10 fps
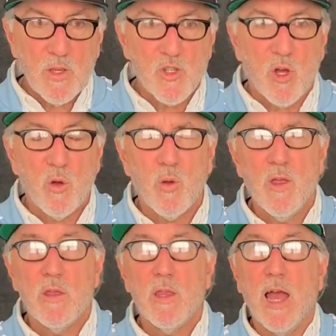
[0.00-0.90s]
so
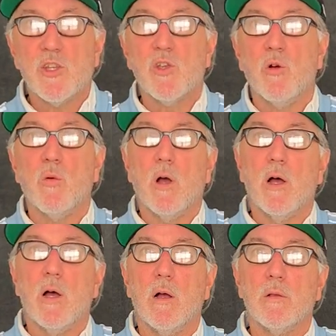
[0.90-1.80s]
yeah,
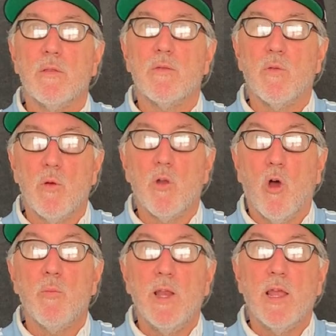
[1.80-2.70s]
so throat
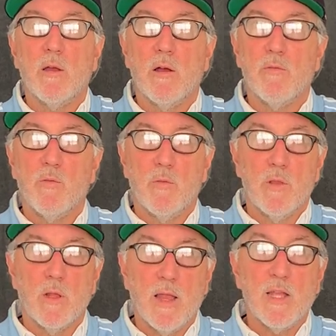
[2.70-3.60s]
opening
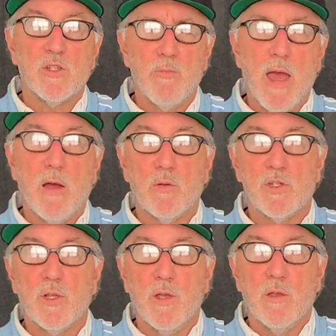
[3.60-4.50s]
of the lens
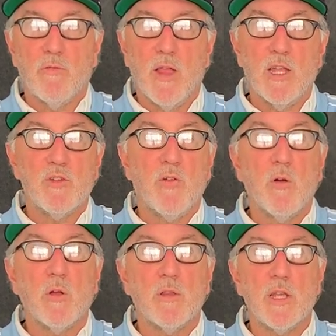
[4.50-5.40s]
mount, flange
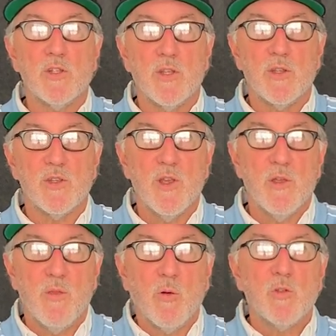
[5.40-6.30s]
focal distance.
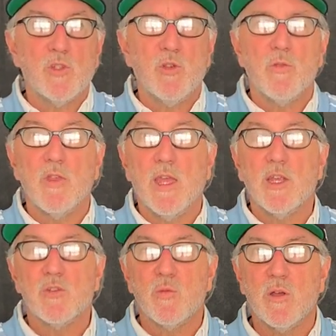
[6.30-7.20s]
Those two
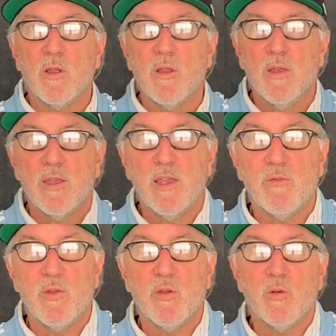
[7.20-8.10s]
things will
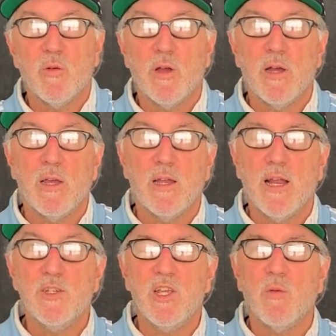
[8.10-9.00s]
give you an
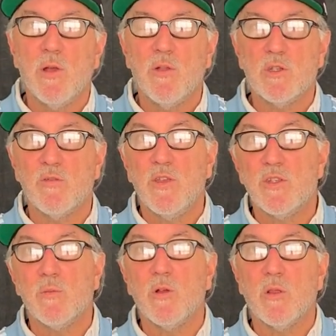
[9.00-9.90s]
idea whether it's
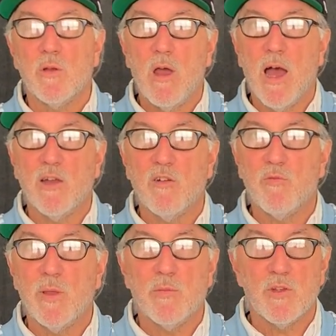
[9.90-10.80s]
feasible or not, or
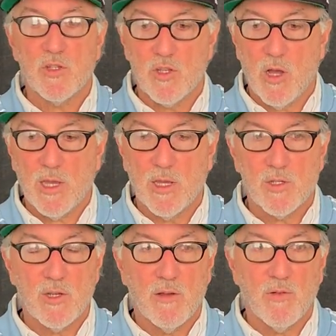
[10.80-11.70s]
if people are just talking
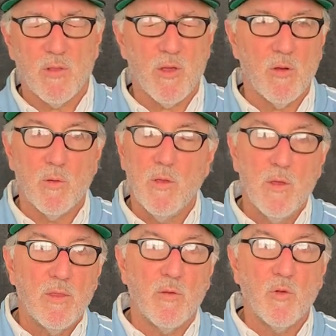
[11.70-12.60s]
stuff. Although
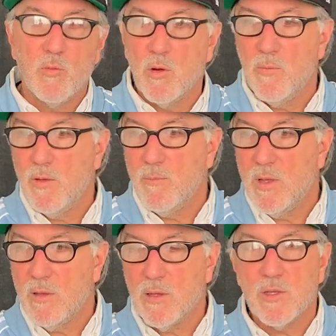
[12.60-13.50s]
the rumor
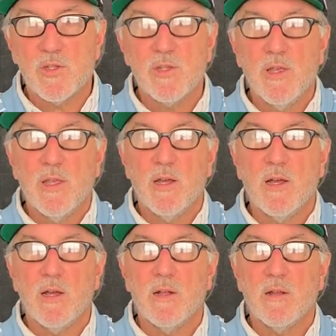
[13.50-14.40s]
mill is
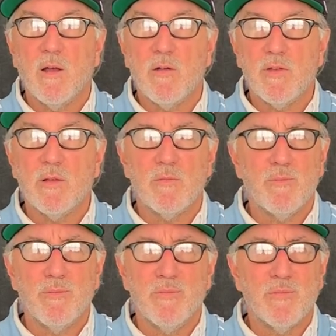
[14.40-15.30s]
often
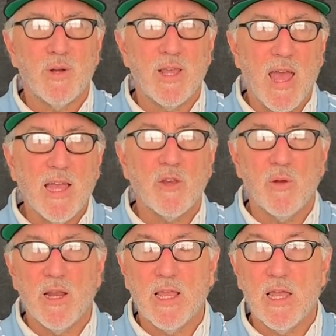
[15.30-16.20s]
pretty
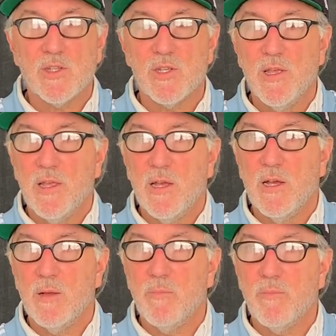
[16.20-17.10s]
accurate, I guess.
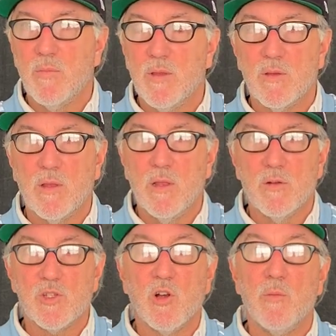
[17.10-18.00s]

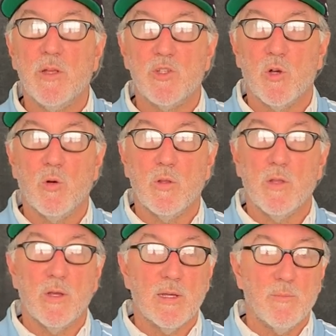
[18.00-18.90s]
So I've been
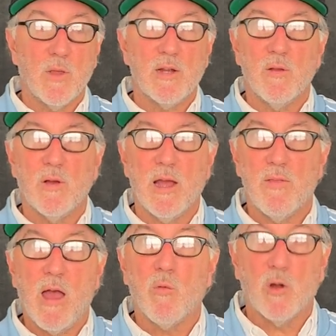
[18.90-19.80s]
told. I don't know how
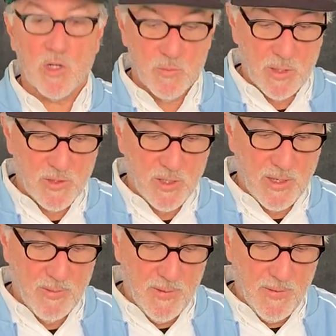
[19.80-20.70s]
that works, but
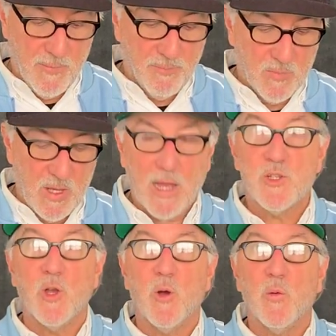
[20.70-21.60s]
yeah,
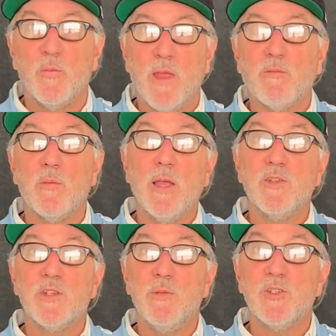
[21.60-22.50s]
so that
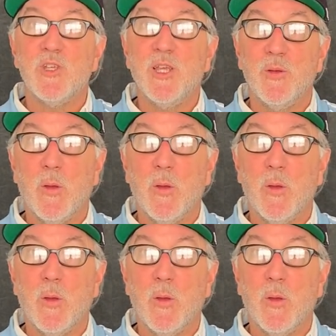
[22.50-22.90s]
remains to be seen.